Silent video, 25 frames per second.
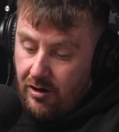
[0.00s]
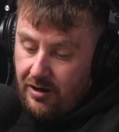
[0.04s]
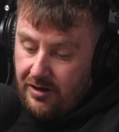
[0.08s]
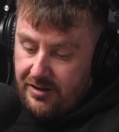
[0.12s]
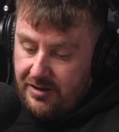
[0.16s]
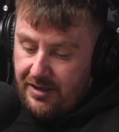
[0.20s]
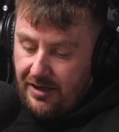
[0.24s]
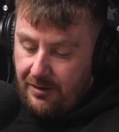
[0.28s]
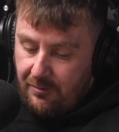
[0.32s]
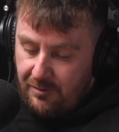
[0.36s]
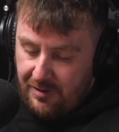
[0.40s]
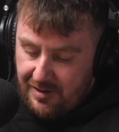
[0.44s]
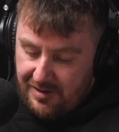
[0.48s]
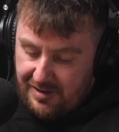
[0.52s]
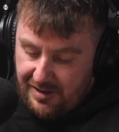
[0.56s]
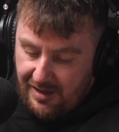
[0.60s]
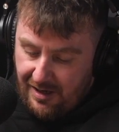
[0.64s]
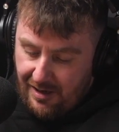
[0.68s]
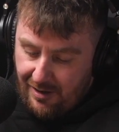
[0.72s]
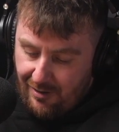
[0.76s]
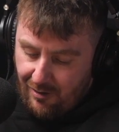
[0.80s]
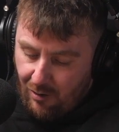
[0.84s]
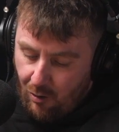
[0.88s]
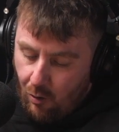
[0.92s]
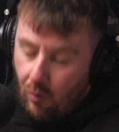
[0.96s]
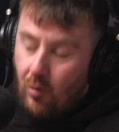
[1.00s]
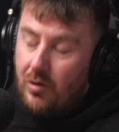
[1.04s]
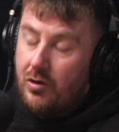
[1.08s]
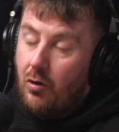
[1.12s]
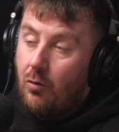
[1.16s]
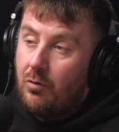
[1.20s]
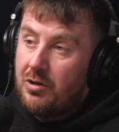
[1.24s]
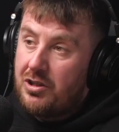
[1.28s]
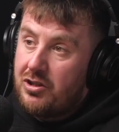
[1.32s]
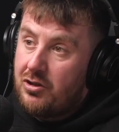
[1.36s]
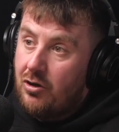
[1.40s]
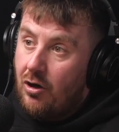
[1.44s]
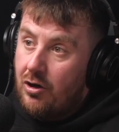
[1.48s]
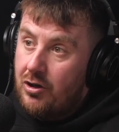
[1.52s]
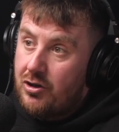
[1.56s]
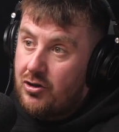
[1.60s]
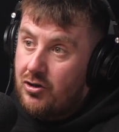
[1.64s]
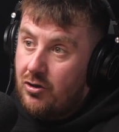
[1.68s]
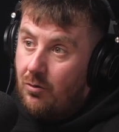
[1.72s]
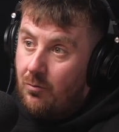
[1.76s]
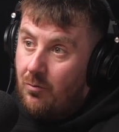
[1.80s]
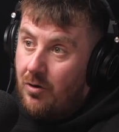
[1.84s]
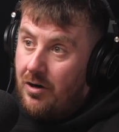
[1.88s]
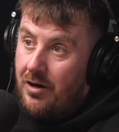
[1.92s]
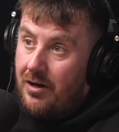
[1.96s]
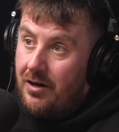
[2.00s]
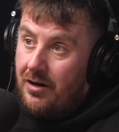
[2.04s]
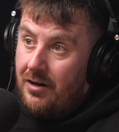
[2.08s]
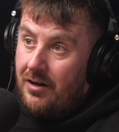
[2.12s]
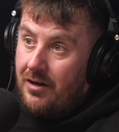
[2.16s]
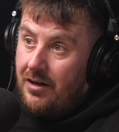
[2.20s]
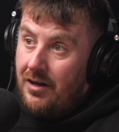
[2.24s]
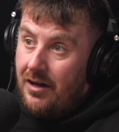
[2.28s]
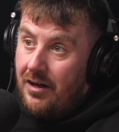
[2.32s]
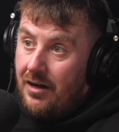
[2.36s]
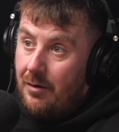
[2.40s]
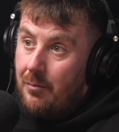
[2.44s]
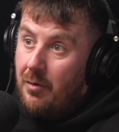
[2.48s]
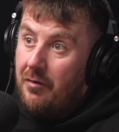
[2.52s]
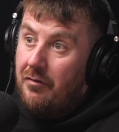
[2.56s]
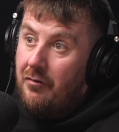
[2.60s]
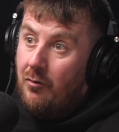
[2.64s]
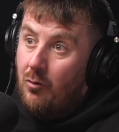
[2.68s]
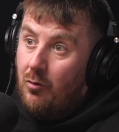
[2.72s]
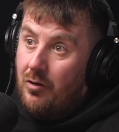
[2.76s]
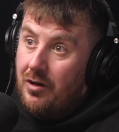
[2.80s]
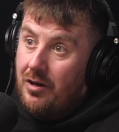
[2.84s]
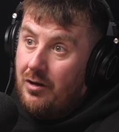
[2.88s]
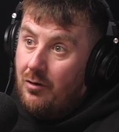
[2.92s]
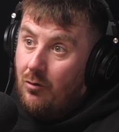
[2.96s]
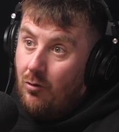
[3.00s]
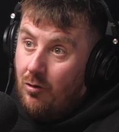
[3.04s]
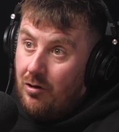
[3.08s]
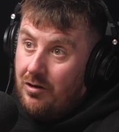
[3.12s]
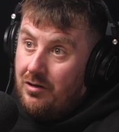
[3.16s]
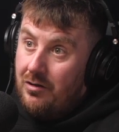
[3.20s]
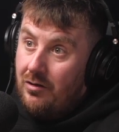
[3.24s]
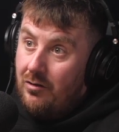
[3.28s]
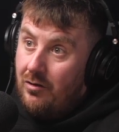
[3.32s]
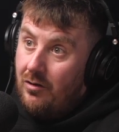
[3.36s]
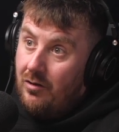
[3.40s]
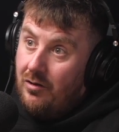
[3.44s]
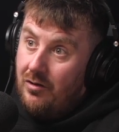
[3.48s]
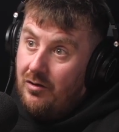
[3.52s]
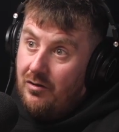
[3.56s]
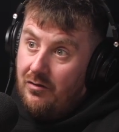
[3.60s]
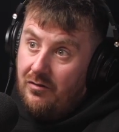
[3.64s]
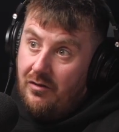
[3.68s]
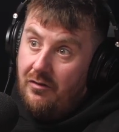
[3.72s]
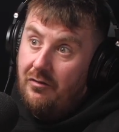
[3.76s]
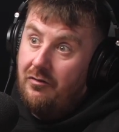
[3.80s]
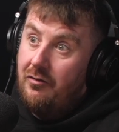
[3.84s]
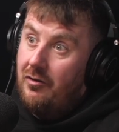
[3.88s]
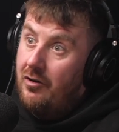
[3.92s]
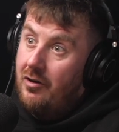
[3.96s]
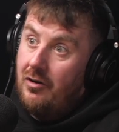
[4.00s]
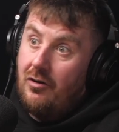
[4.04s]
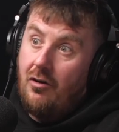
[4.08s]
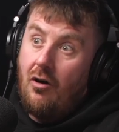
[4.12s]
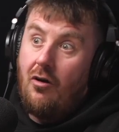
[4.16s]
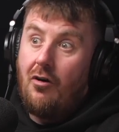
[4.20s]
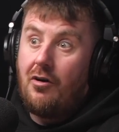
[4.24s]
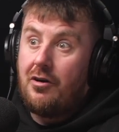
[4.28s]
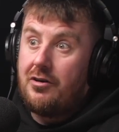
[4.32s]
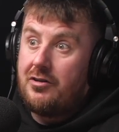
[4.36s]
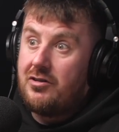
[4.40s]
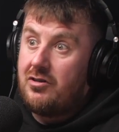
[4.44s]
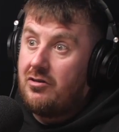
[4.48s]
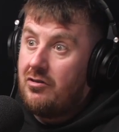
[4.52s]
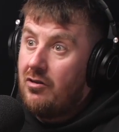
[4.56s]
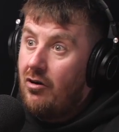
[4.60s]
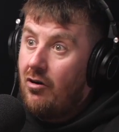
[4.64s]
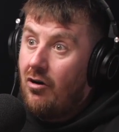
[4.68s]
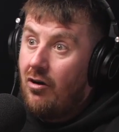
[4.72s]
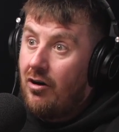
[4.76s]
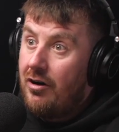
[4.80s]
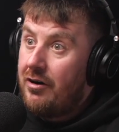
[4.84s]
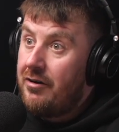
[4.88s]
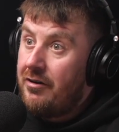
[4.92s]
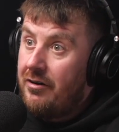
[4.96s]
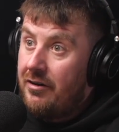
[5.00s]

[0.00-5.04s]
It's like when they say, "Oh, it always starts somewhere," and then before they know it, they're on the fucking hardest of the hard.